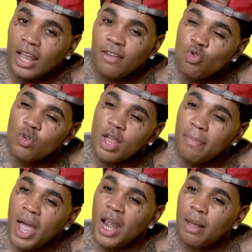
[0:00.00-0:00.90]
Like if you
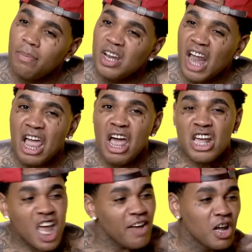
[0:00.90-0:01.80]
get mad at me,
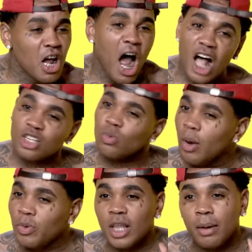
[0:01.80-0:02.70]
like Kevin, I
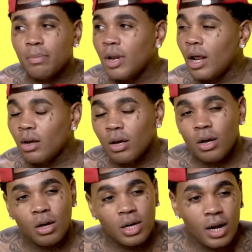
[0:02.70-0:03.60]
swear with that that
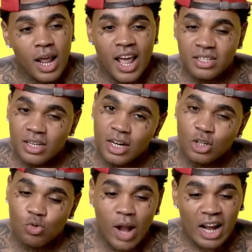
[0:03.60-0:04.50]
uh that accent that you